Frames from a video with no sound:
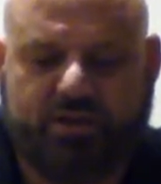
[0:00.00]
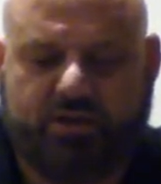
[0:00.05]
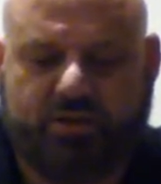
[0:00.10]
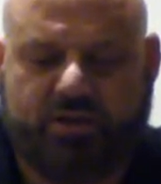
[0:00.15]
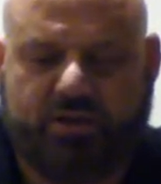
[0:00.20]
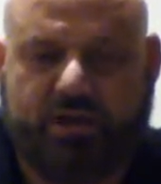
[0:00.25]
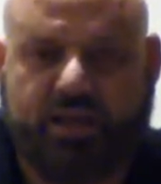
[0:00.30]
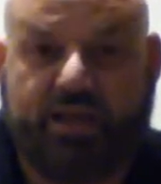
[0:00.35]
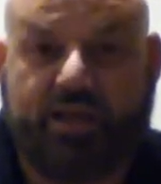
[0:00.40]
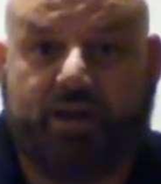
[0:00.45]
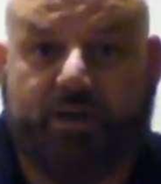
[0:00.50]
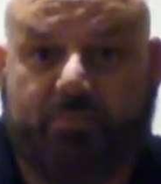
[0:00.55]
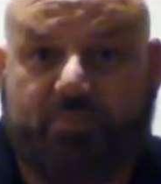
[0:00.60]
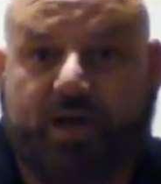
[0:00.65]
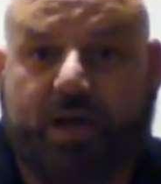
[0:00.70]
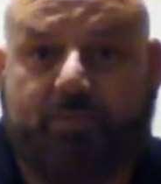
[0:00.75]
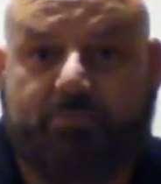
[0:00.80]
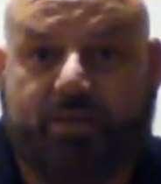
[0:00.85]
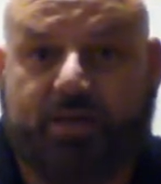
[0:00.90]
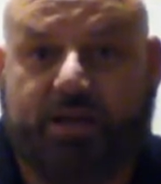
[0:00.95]
heat up
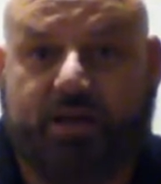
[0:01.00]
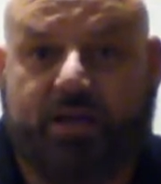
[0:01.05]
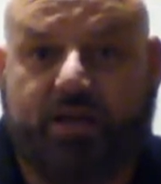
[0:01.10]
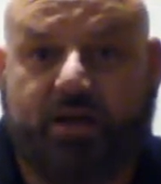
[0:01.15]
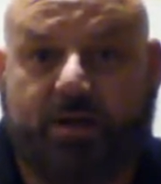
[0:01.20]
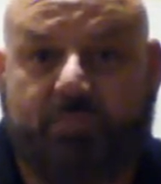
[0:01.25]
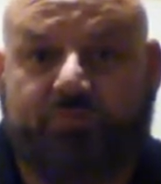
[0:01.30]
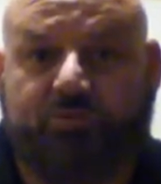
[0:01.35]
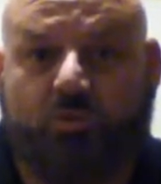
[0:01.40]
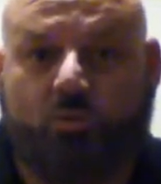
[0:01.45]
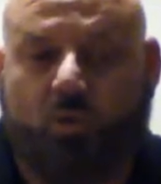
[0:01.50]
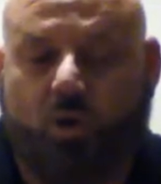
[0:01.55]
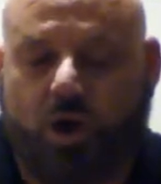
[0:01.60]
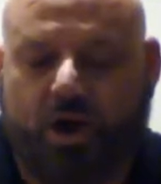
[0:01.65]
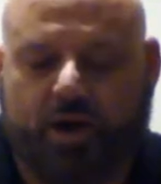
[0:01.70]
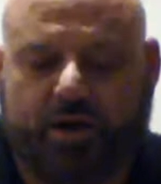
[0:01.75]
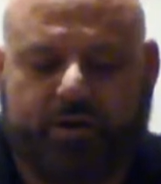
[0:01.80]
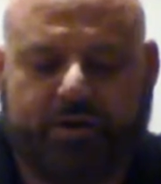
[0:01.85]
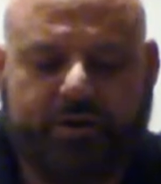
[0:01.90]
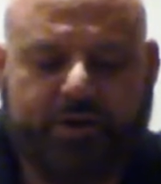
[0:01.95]
that many cups of
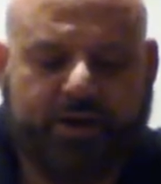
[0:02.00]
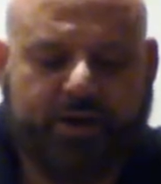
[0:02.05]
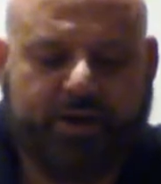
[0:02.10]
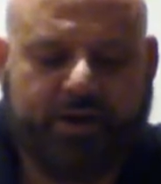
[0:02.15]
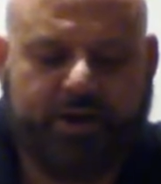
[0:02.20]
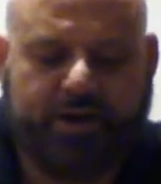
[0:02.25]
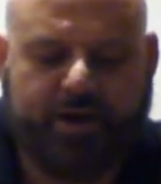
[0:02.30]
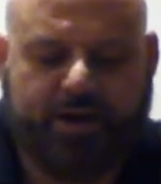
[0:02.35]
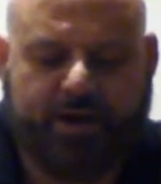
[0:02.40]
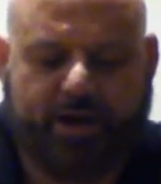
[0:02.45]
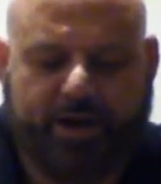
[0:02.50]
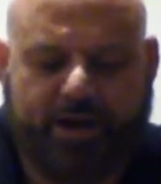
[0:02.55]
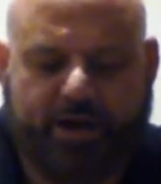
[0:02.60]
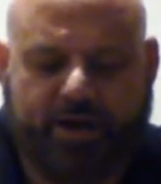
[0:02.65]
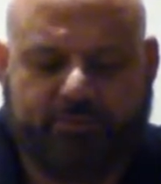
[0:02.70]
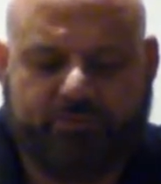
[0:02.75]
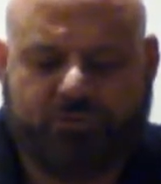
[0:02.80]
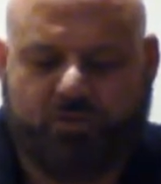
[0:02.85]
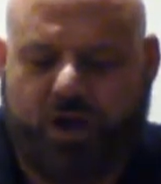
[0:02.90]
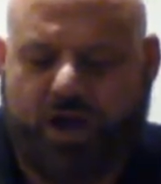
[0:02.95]
water.
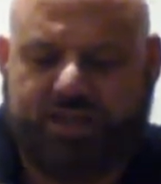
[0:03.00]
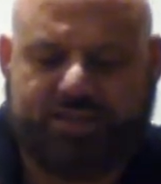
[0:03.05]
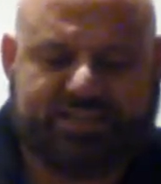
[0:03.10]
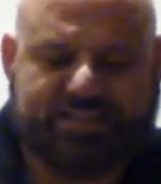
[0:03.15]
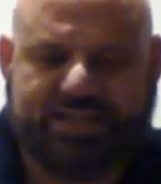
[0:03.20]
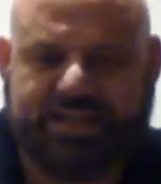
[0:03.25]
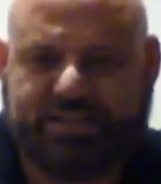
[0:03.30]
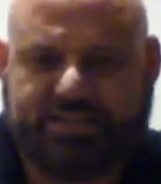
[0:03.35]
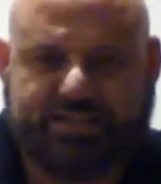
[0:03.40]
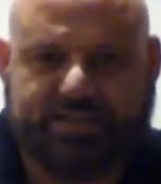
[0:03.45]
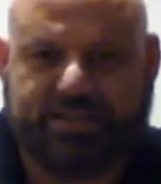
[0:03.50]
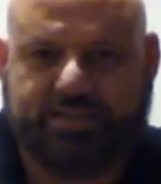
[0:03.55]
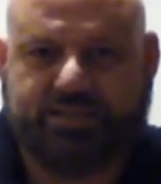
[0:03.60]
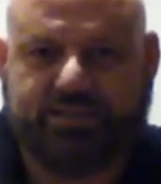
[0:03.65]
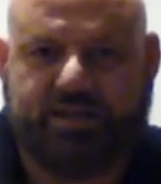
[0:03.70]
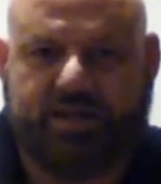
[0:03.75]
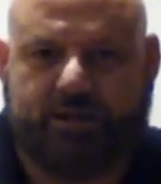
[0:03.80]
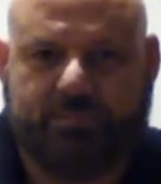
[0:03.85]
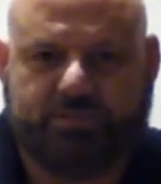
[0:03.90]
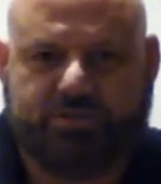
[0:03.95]
So I'd say 6
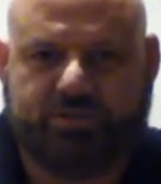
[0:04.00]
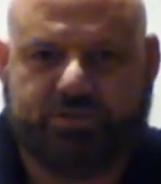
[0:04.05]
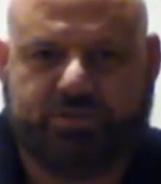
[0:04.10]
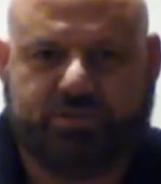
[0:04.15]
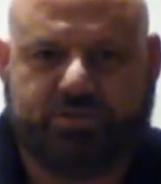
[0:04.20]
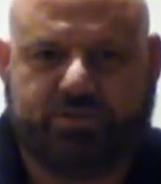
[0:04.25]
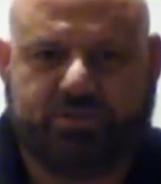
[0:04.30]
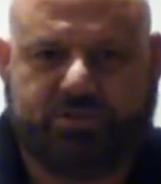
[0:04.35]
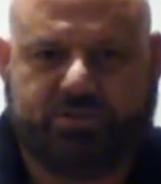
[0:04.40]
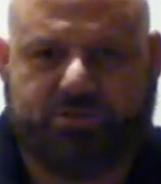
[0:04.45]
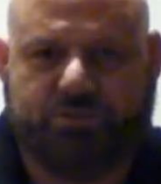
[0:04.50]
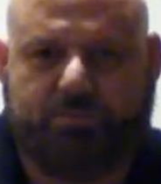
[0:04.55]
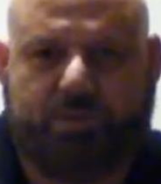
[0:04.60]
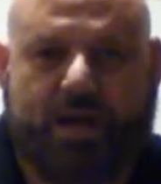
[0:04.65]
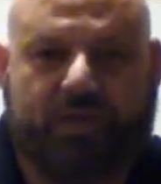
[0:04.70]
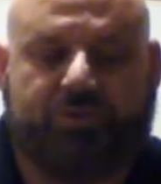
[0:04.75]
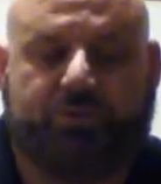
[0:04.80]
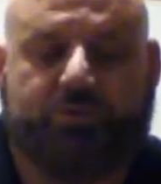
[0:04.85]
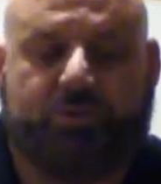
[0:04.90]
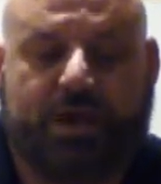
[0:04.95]
cups is
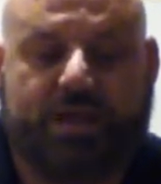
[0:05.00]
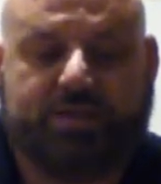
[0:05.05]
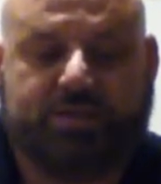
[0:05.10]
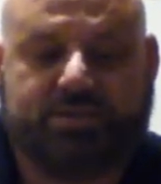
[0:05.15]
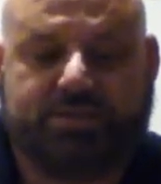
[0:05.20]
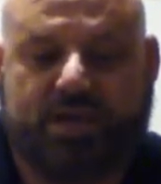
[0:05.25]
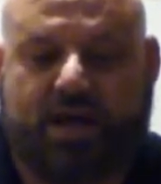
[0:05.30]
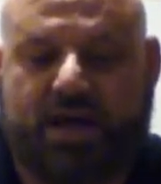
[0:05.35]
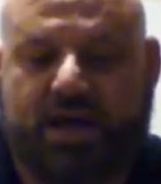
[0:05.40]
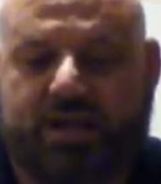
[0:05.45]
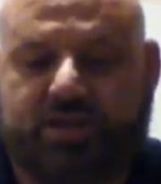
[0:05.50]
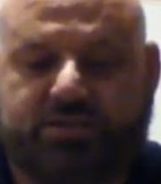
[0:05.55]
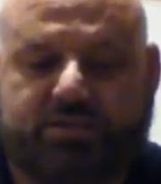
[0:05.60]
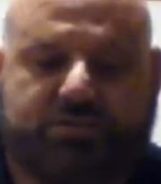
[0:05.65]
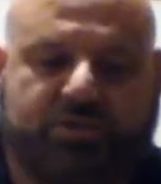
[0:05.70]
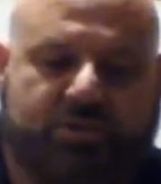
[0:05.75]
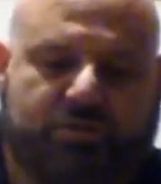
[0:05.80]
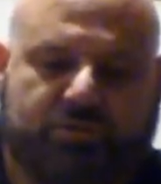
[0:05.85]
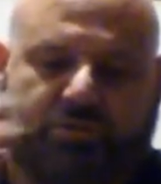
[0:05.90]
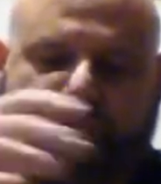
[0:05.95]
about the right size.
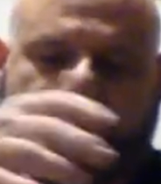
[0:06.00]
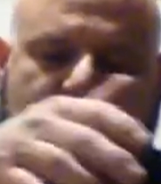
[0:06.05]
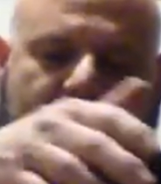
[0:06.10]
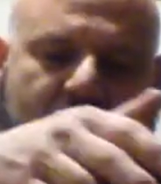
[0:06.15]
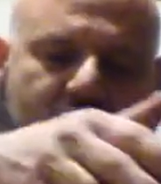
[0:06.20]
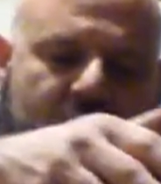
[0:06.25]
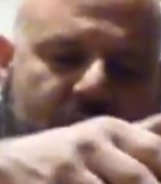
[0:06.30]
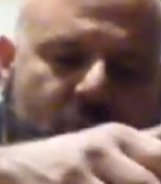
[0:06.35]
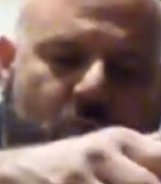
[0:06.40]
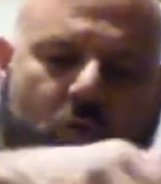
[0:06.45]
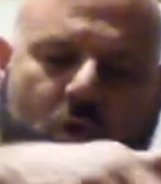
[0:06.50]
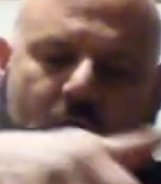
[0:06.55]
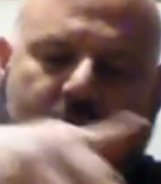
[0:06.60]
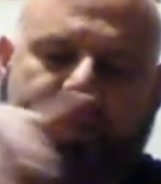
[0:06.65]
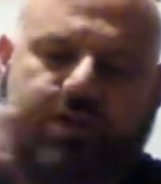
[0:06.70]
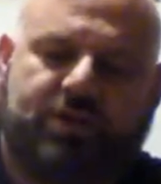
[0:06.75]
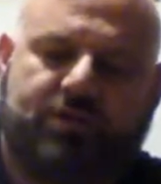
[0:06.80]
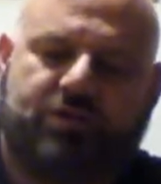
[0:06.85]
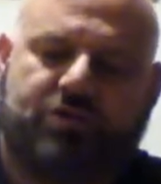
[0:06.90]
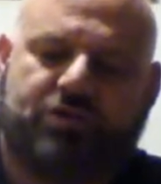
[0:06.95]
So
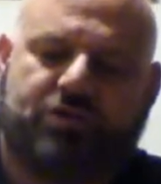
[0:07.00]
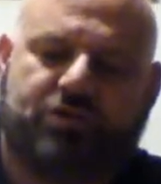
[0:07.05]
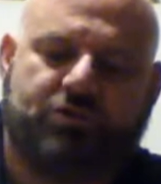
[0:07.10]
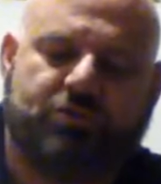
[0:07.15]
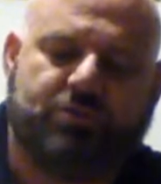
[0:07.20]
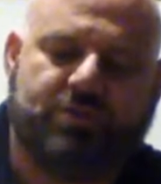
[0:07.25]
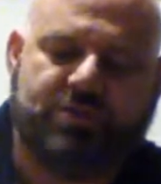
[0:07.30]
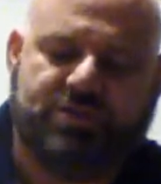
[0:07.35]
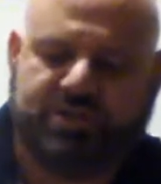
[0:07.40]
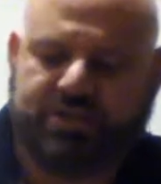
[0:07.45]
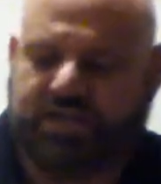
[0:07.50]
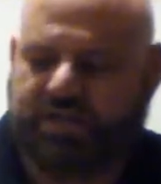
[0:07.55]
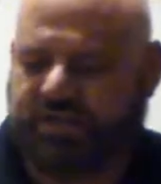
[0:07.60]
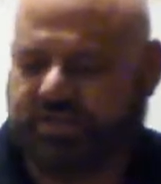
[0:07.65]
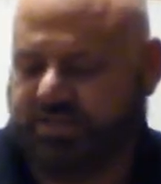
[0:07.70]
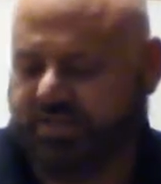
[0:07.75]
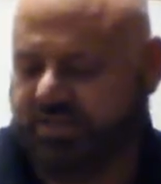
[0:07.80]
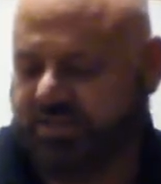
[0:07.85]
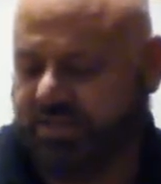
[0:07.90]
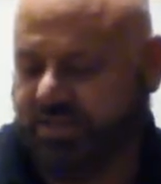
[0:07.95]
1, 2, and
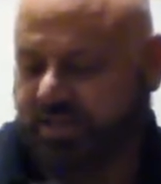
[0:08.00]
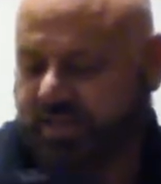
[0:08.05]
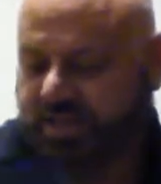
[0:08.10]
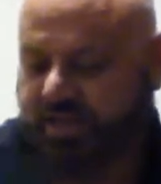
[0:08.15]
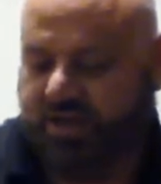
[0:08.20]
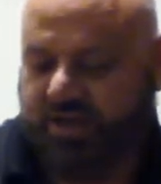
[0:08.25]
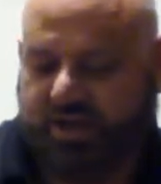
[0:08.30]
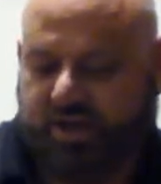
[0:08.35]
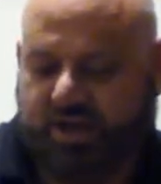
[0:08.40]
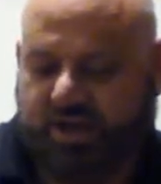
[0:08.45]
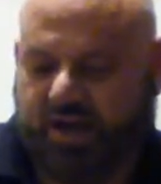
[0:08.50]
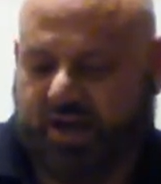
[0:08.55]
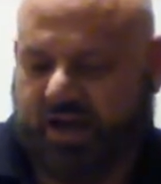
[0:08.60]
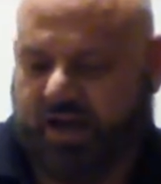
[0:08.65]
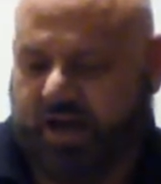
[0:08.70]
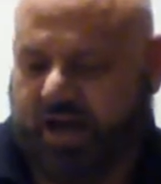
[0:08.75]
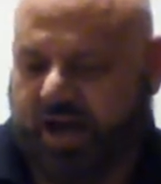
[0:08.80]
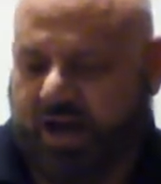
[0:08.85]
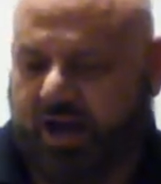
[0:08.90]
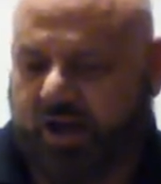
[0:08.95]
6.
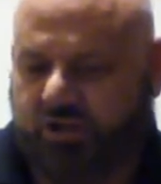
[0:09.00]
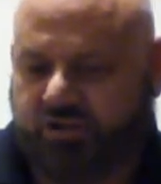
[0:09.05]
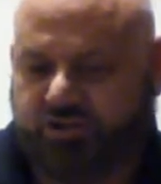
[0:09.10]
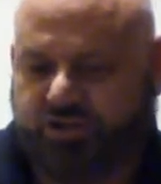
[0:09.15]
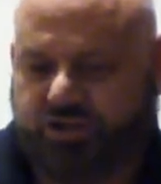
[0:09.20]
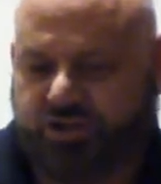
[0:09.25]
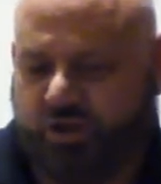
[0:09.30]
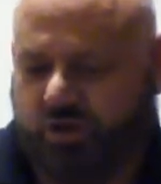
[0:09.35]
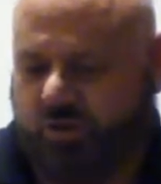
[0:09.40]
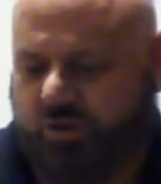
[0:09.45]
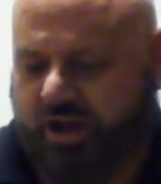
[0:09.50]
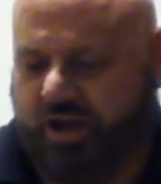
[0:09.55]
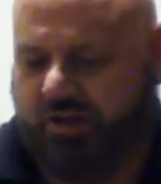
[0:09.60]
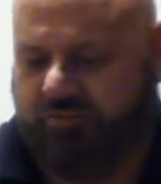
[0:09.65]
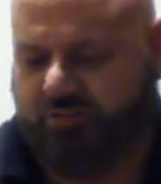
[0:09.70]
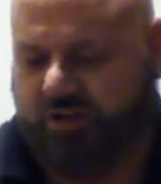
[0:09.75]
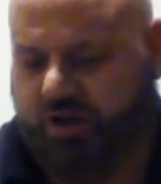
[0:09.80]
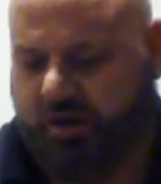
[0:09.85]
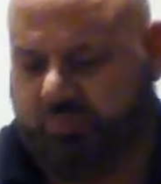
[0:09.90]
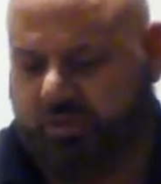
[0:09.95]
I also
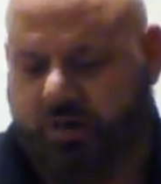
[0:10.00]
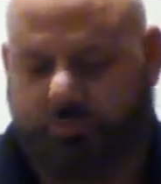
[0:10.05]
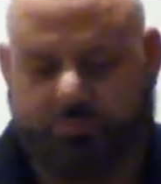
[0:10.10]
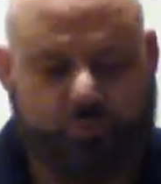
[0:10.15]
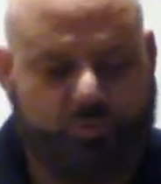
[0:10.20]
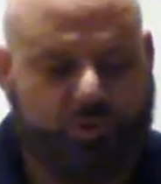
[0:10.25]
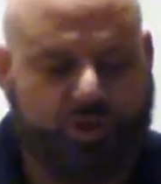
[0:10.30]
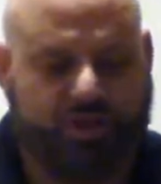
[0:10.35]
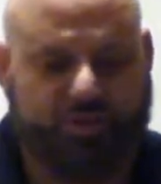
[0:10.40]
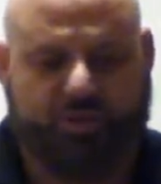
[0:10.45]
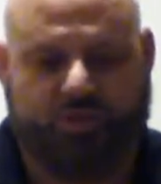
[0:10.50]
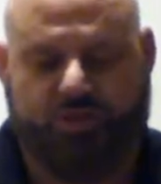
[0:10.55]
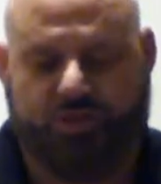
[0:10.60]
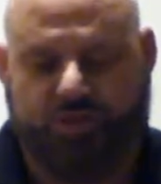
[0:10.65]
have come up with,